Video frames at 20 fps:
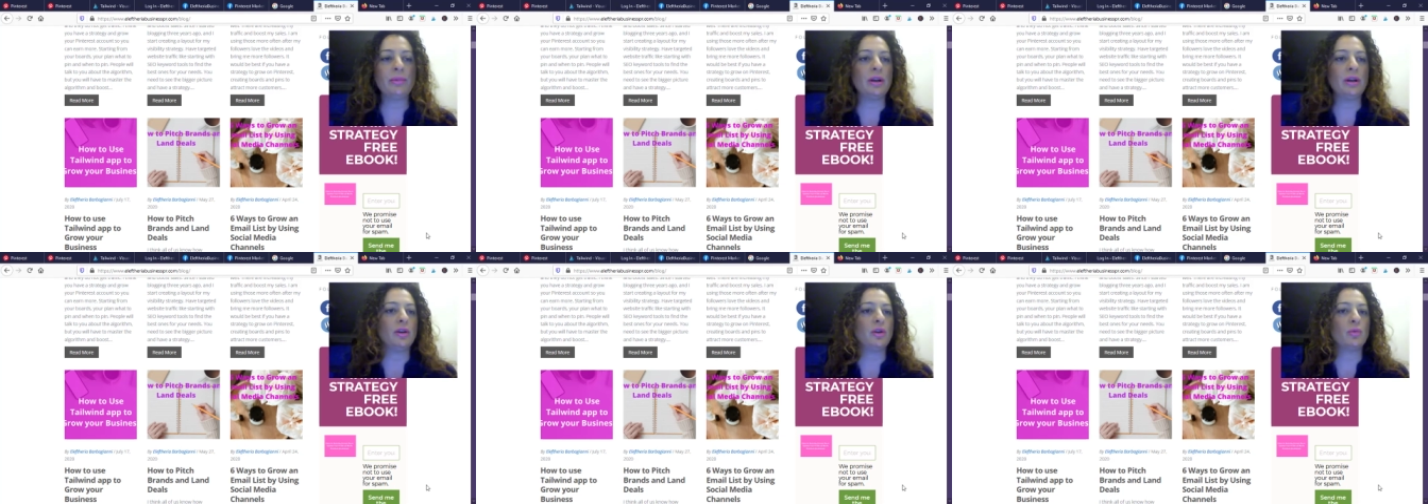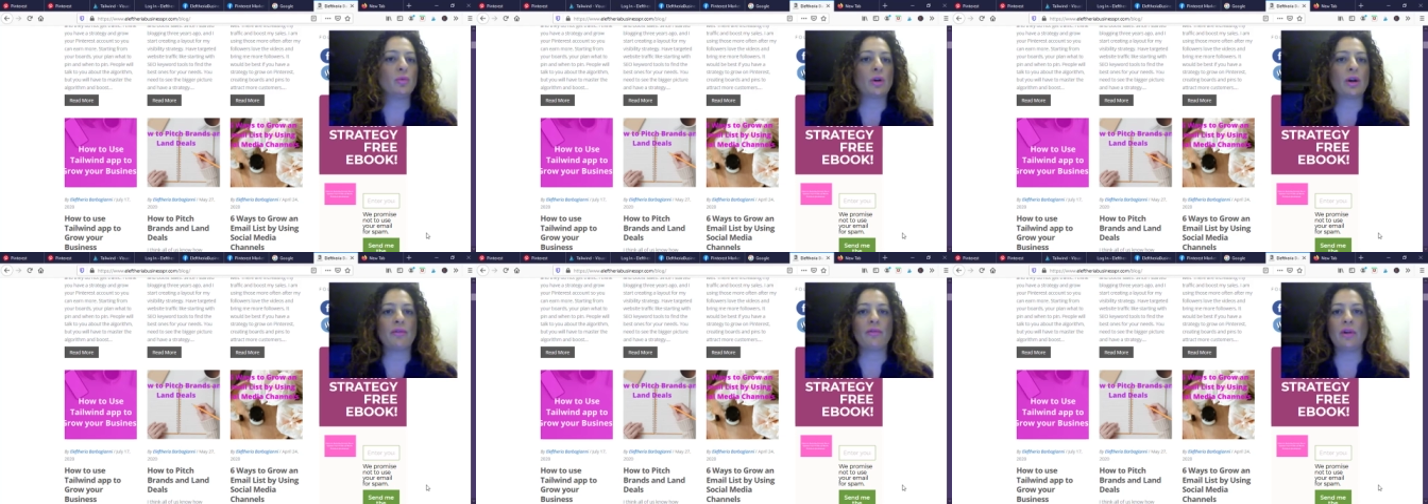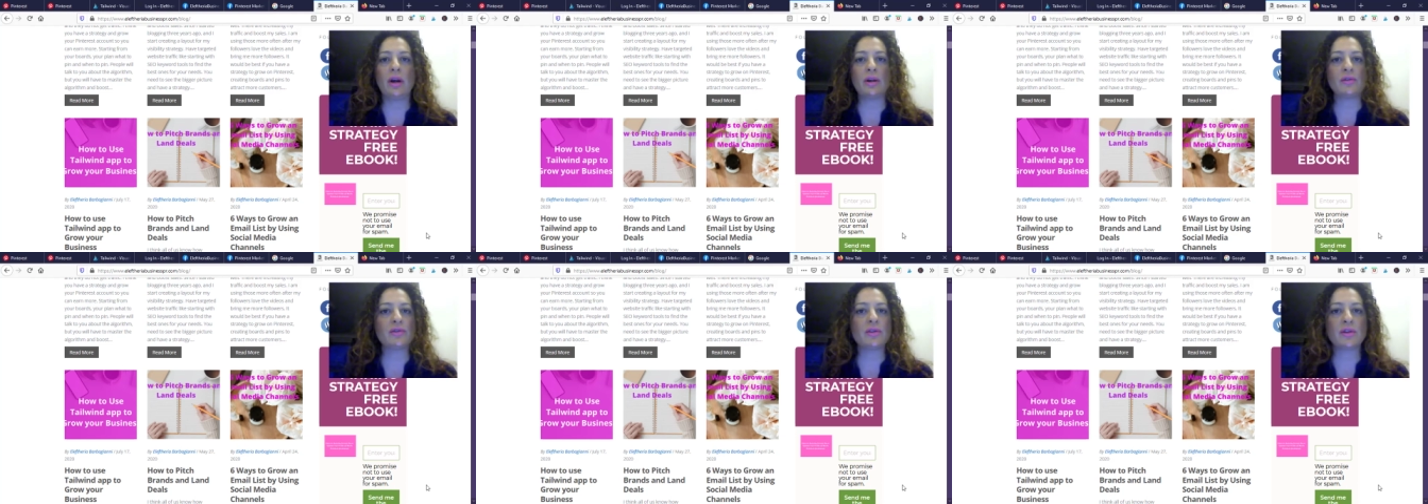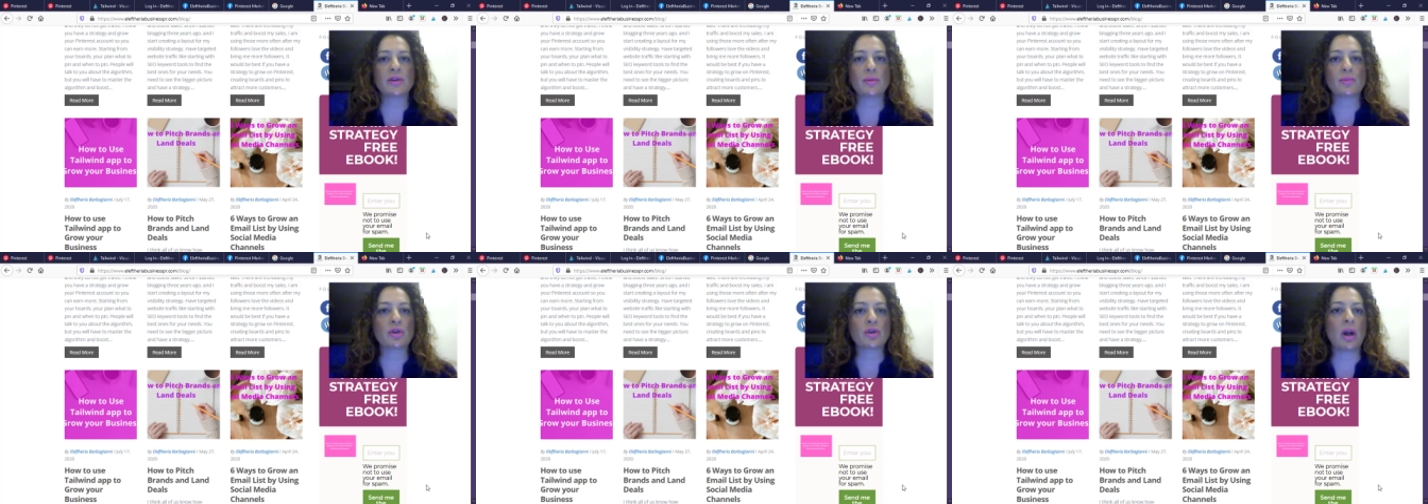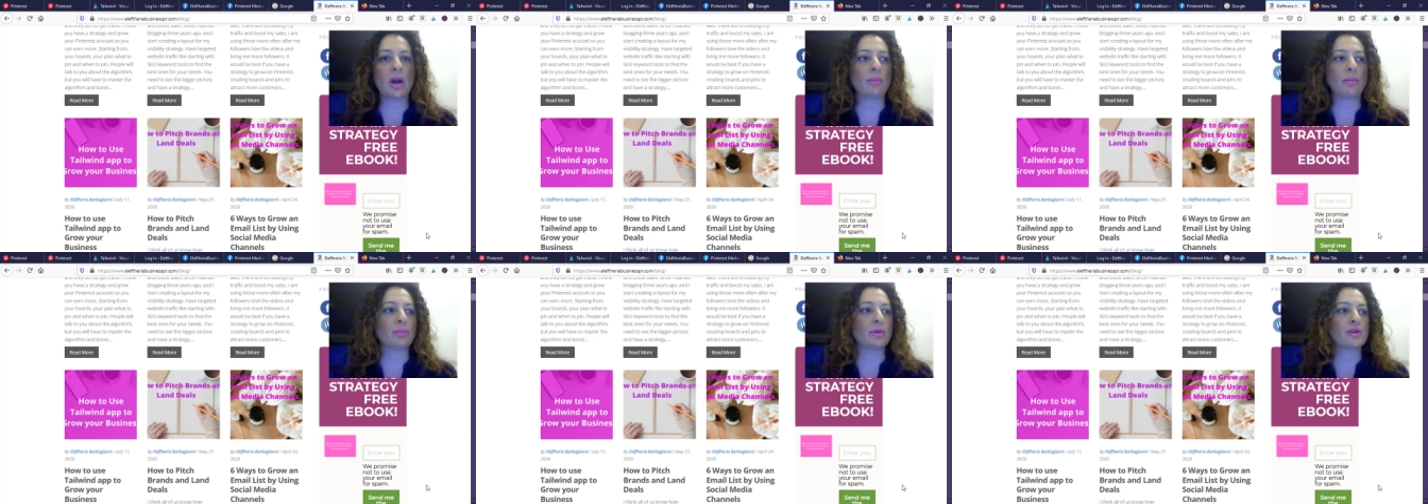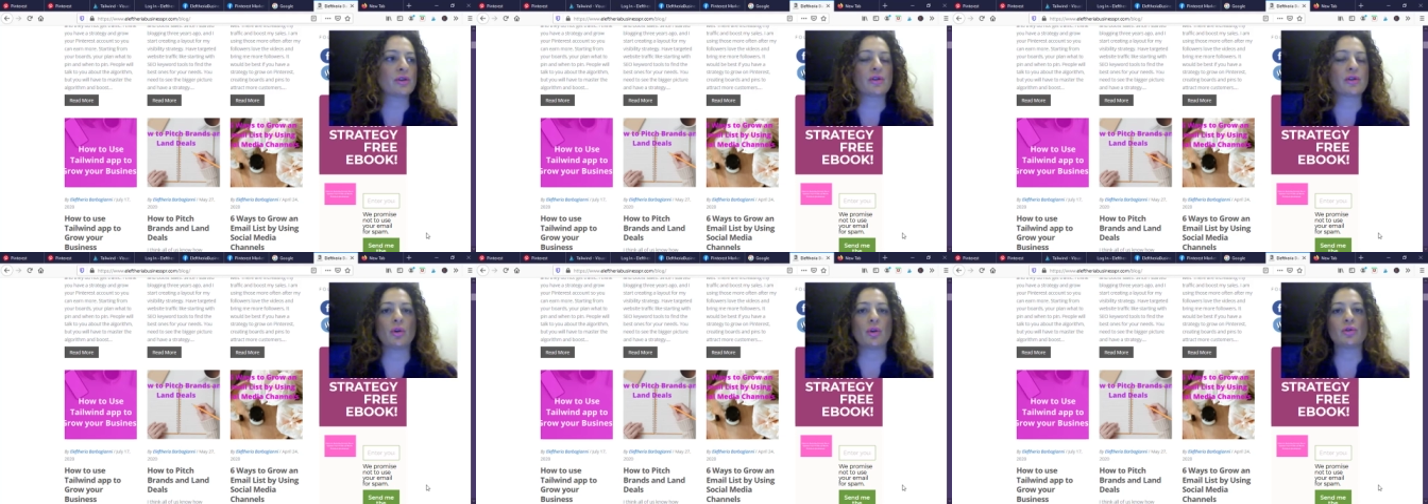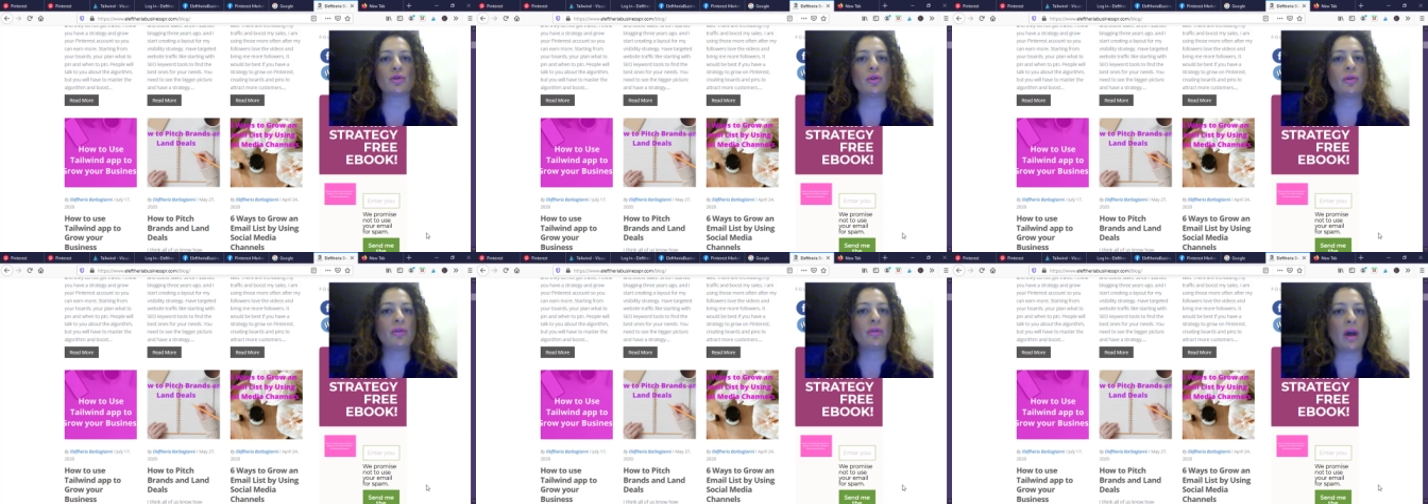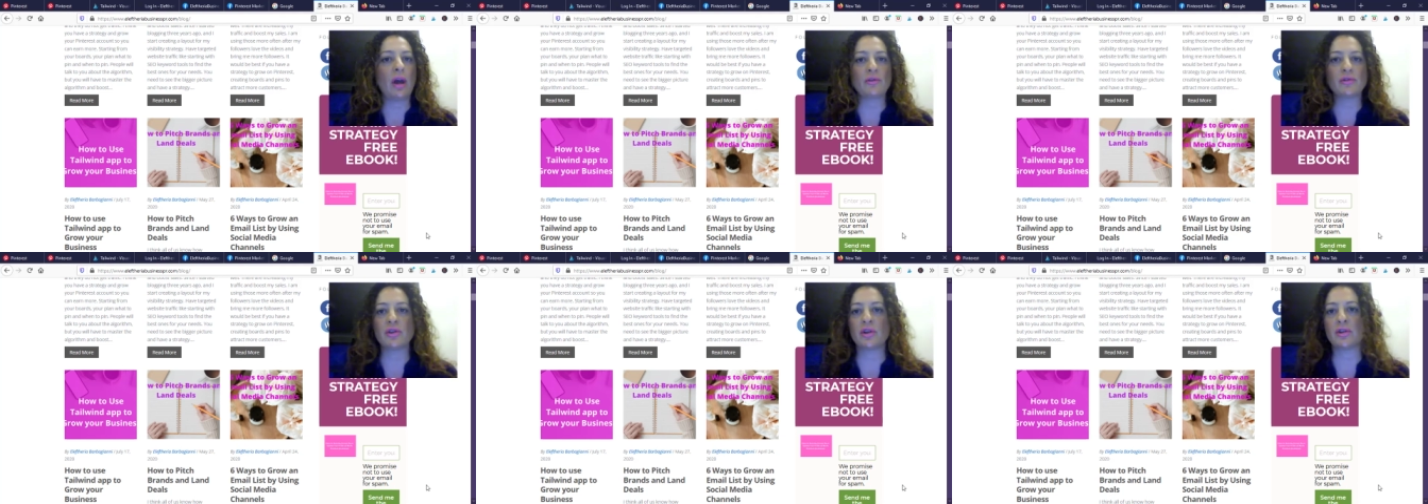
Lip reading: You want 1,000 subscribers or 2,000